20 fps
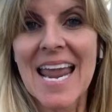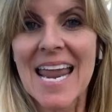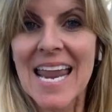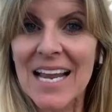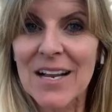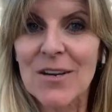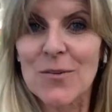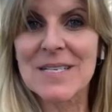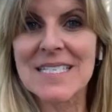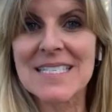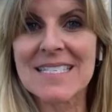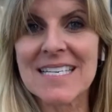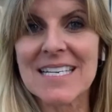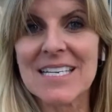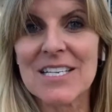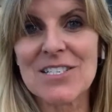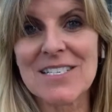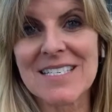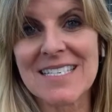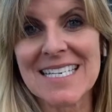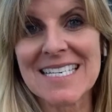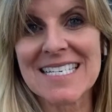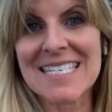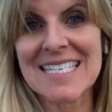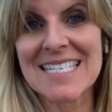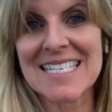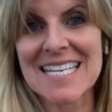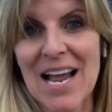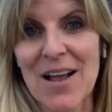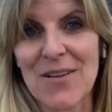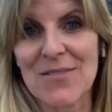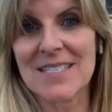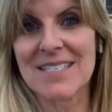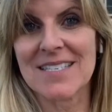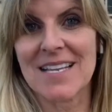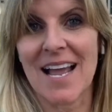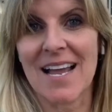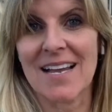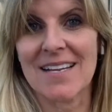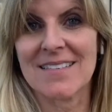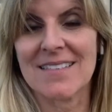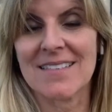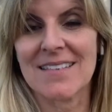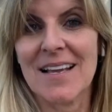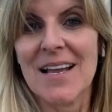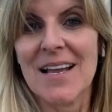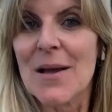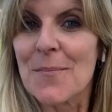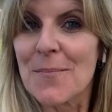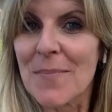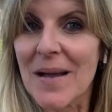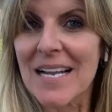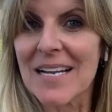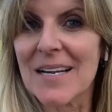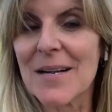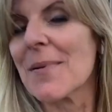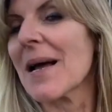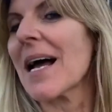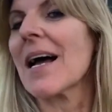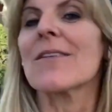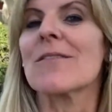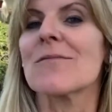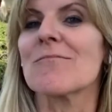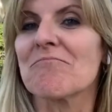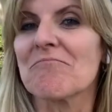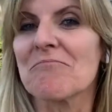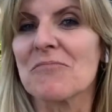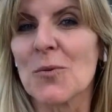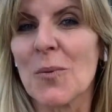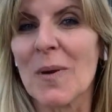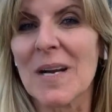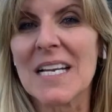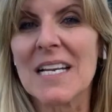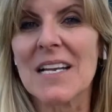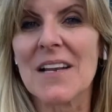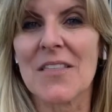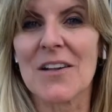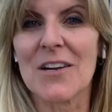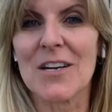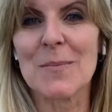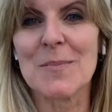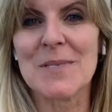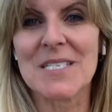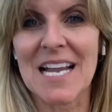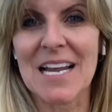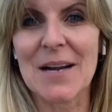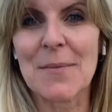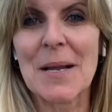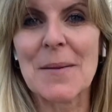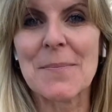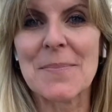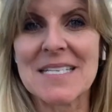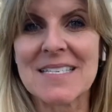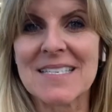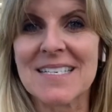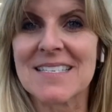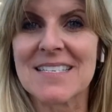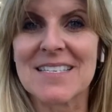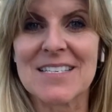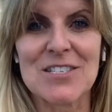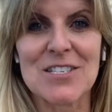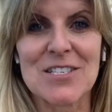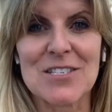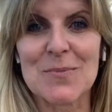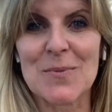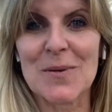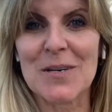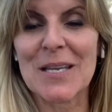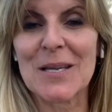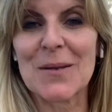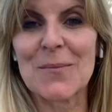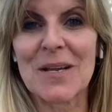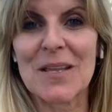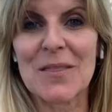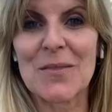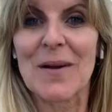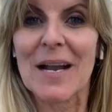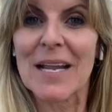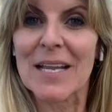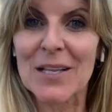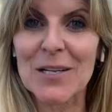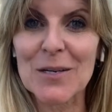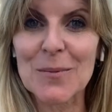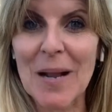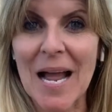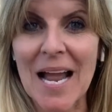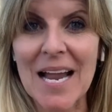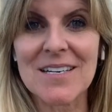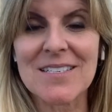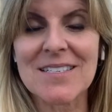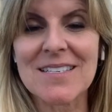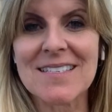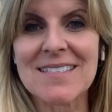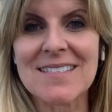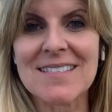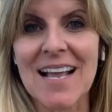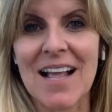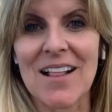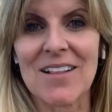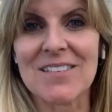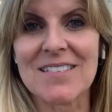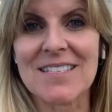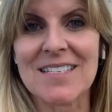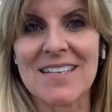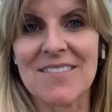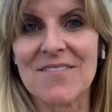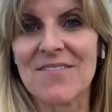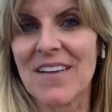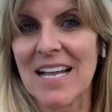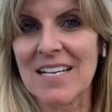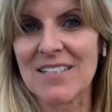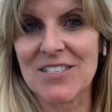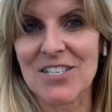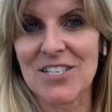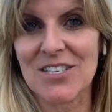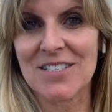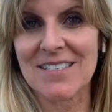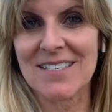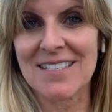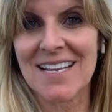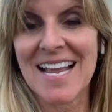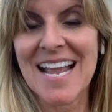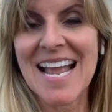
and when seniors need to downsize but about 20 to 30% of my business is just working with regular buyers and sellers and investors.